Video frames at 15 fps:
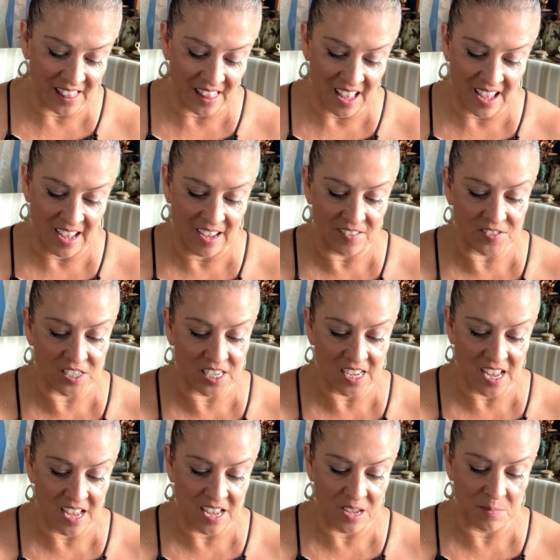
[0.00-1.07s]
loved
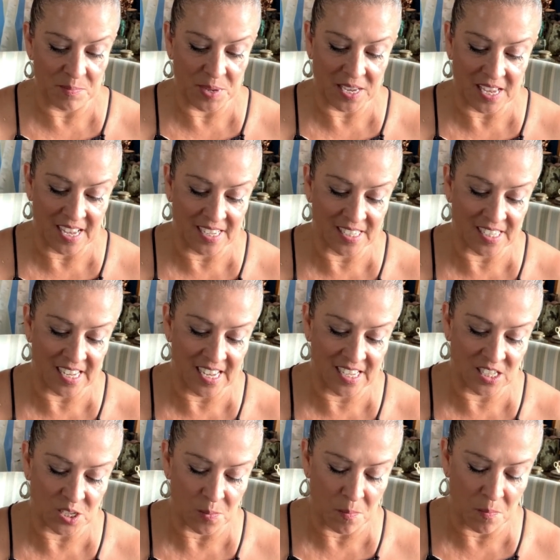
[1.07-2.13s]
because
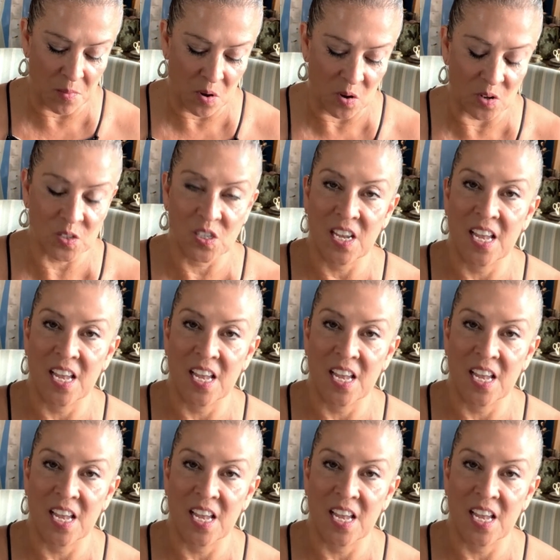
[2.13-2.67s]
it's marked